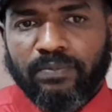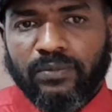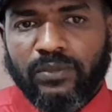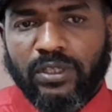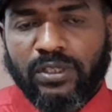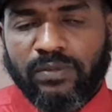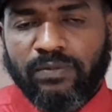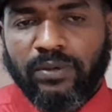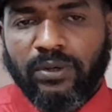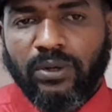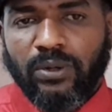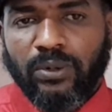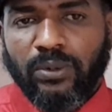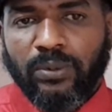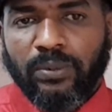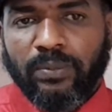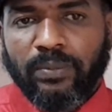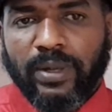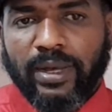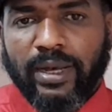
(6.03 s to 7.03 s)
This
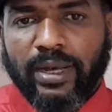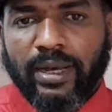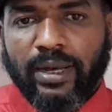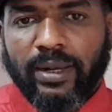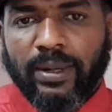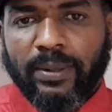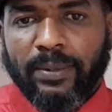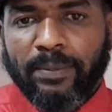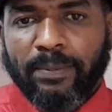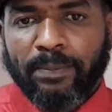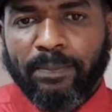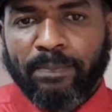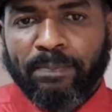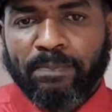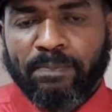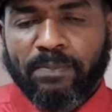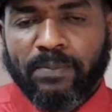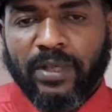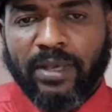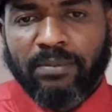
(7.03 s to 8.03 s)
video,
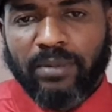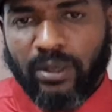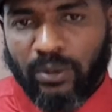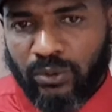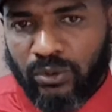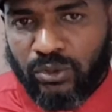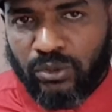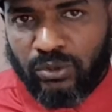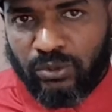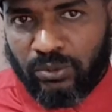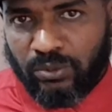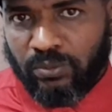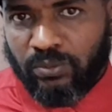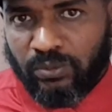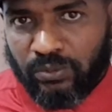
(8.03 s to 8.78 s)
I'm going to